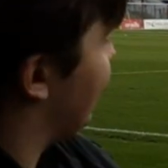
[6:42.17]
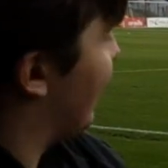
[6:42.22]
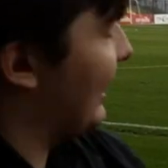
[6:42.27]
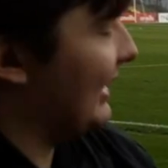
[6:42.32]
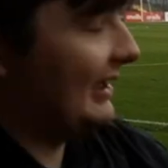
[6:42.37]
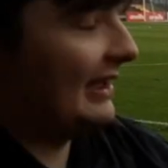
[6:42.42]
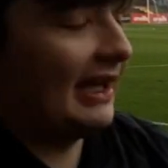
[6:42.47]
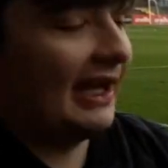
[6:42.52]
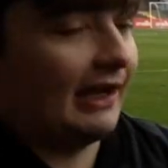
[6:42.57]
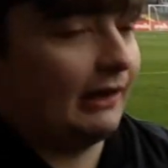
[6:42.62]

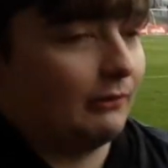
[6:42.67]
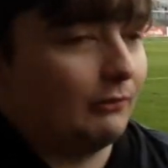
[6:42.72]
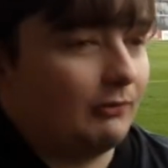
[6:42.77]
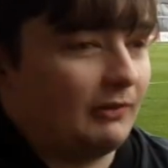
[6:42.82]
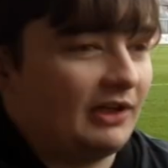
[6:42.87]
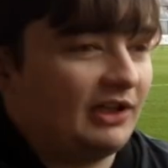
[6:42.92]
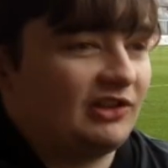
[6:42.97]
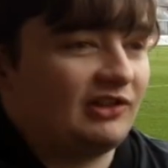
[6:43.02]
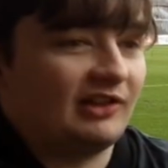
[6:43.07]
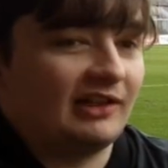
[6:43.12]
stand now,
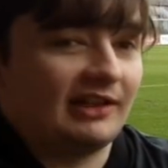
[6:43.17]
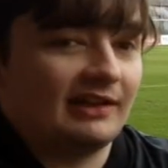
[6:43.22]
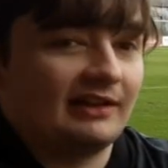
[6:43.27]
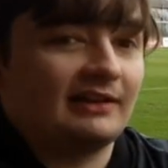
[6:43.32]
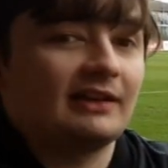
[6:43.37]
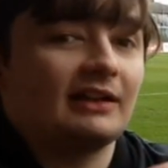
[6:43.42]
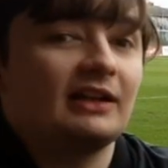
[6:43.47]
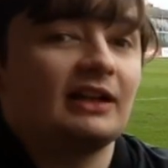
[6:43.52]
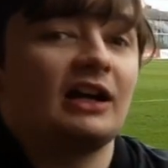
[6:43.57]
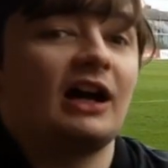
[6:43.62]
which is
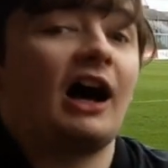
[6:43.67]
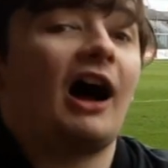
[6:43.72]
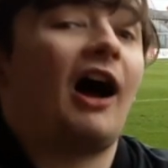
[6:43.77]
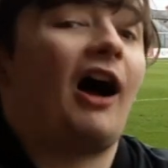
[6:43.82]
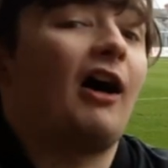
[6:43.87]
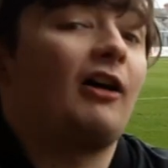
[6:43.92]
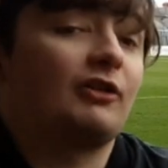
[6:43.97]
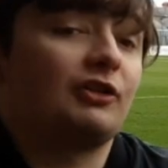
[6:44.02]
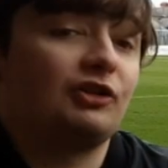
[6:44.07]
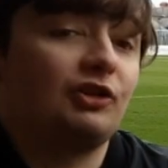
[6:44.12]

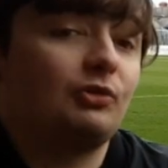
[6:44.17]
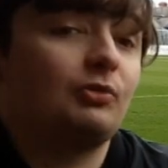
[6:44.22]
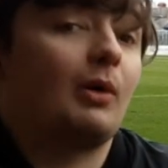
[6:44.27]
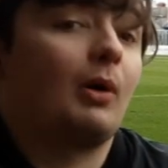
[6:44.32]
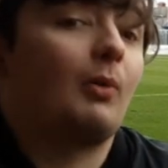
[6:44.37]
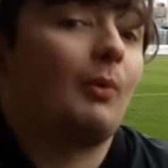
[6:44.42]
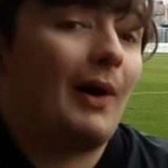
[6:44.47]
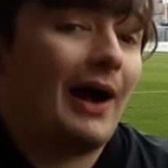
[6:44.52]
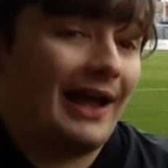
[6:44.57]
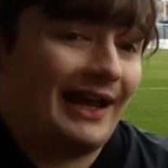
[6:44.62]
our new
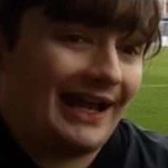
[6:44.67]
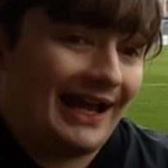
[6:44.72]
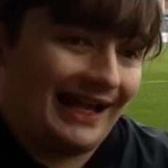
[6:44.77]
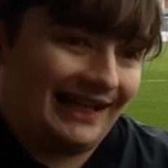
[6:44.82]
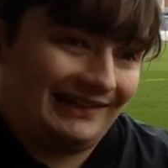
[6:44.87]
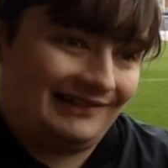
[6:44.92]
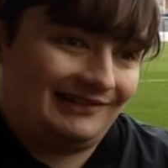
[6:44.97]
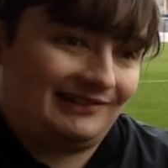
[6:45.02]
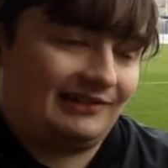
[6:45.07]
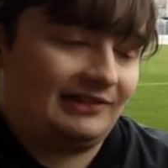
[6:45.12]
away
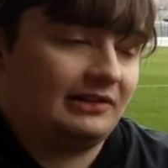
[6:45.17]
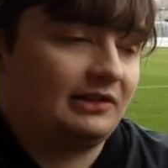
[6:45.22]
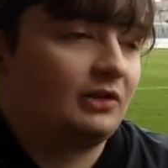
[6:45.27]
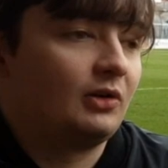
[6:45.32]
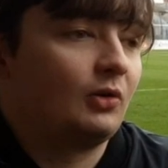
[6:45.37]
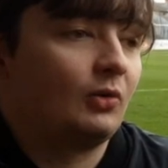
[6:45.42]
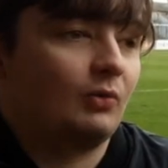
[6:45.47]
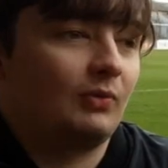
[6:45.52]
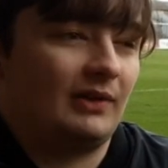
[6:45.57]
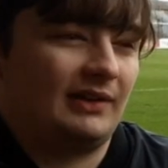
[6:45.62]
end
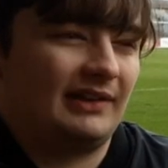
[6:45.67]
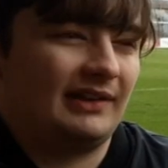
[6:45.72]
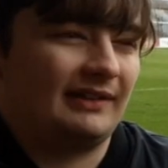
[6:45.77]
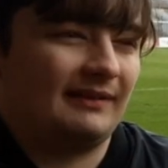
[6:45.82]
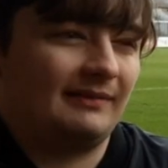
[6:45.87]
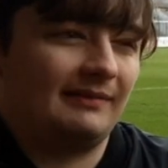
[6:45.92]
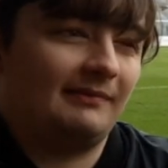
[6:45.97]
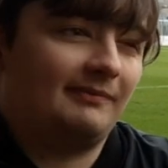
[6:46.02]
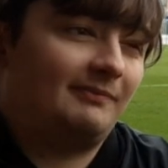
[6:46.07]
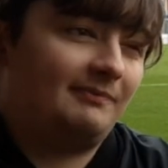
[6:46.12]
which is,
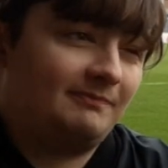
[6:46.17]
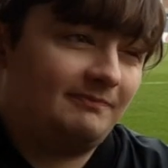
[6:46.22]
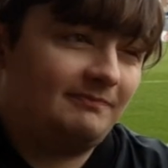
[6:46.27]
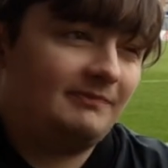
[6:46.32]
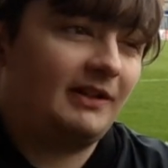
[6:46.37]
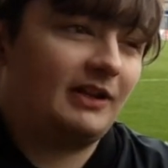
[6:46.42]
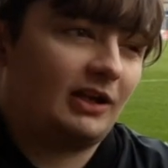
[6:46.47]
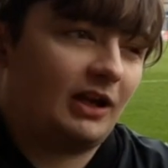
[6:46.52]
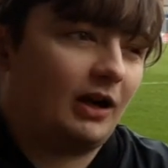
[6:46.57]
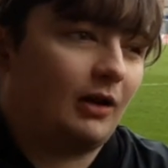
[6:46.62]

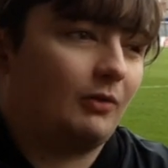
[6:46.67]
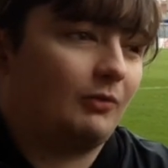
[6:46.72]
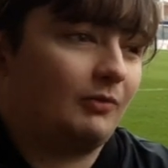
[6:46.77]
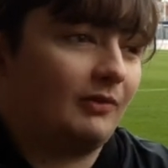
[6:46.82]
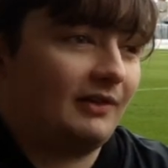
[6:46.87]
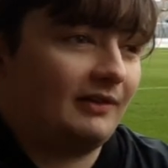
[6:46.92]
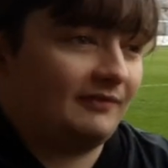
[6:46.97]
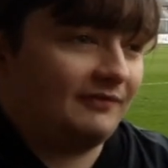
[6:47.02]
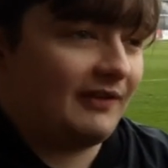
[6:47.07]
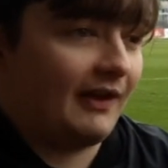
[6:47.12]
you know,
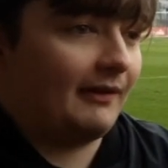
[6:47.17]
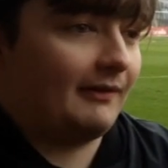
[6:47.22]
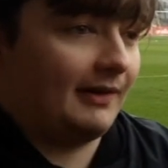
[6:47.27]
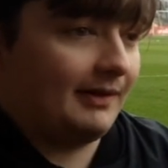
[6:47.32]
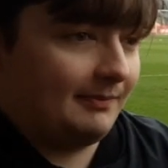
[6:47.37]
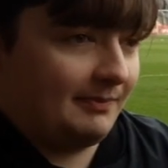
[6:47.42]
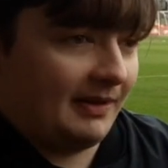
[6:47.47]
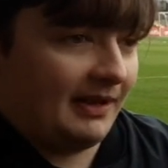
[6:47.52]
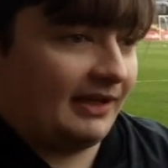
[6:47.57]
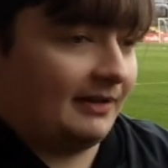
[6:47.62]
very
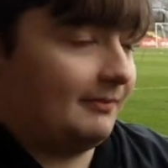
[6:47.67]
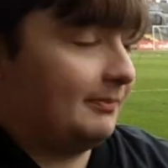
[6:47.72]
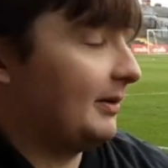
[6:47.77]
big